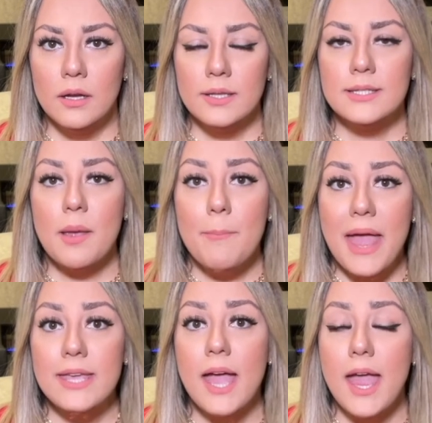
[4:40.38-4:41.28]
To
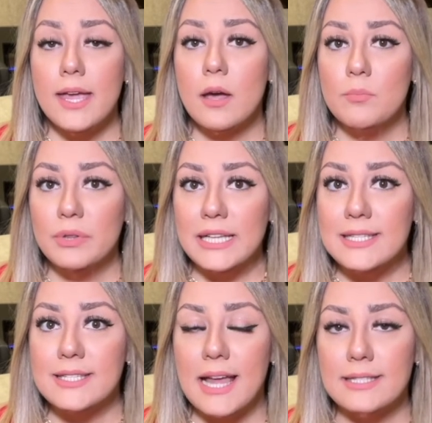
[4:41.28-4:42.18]
make a complete
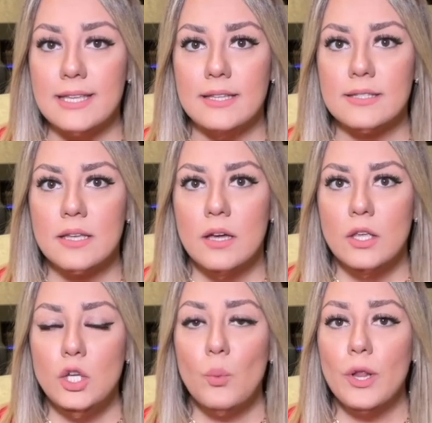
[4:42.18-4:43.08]
sentence,
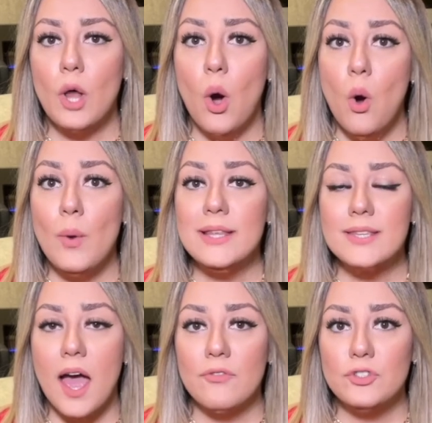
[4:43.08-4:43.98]
you will
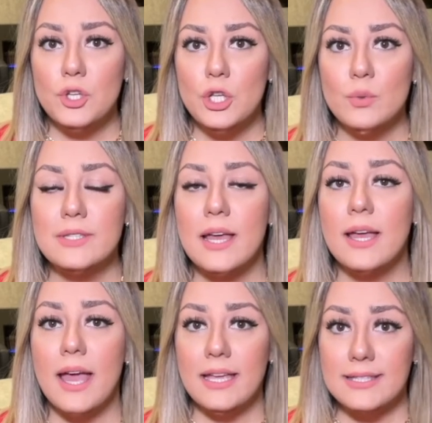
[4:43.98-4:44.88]
always have to use
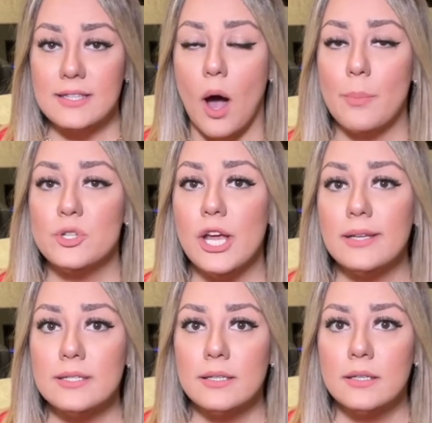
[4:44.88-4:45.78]
a
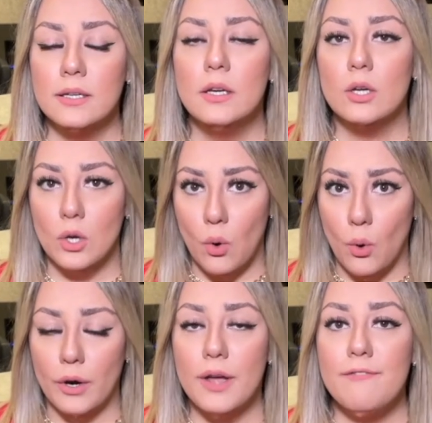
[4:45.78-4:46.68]
subject
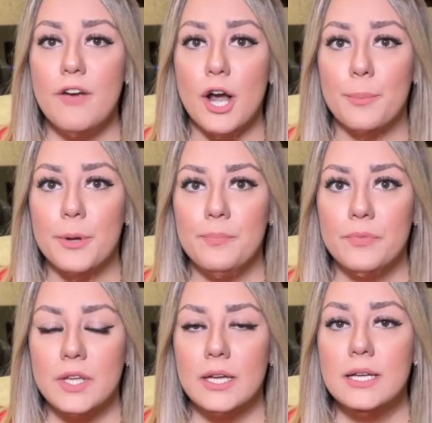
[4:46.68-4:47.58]
or a verb.
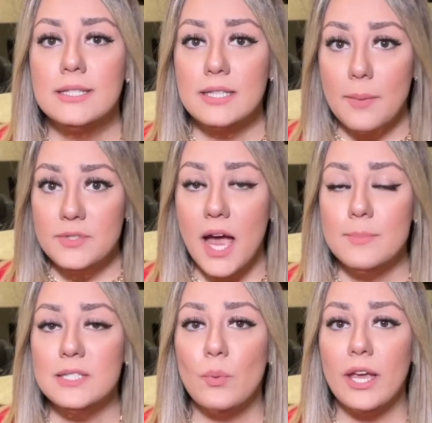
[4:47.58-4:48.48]

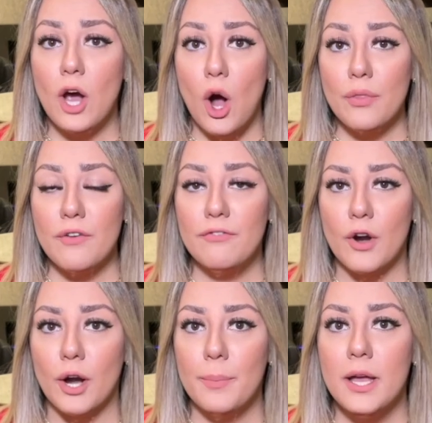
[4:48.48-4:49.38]
Sometimes we call the
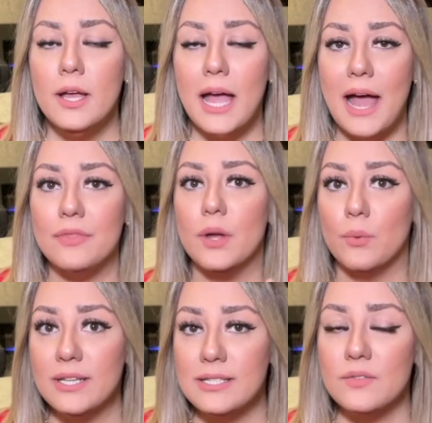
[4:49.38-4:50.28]
verb and the
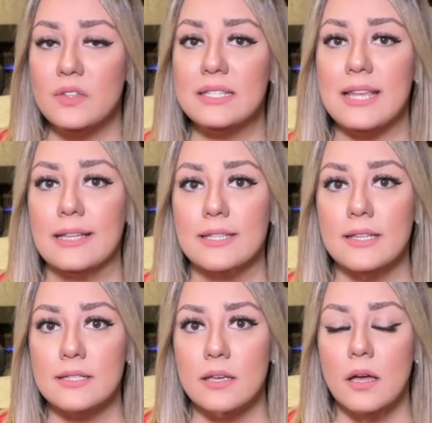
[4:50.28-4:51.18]
rest of the
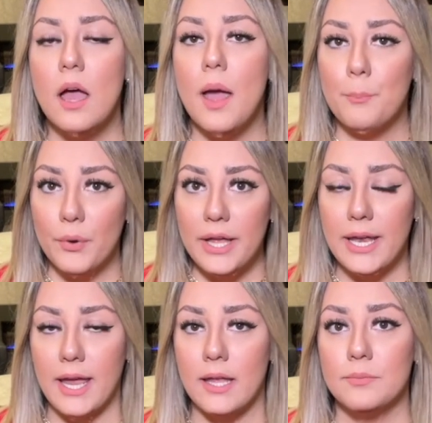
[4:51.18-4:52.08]
sentence a
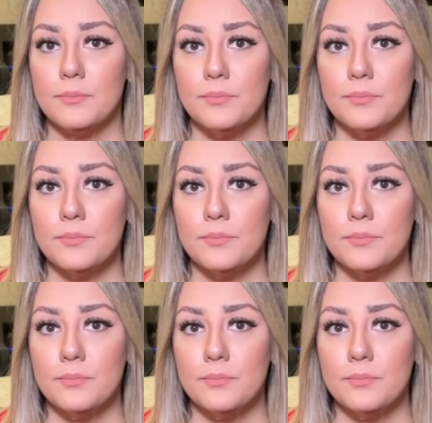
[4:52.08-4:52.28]
predicate.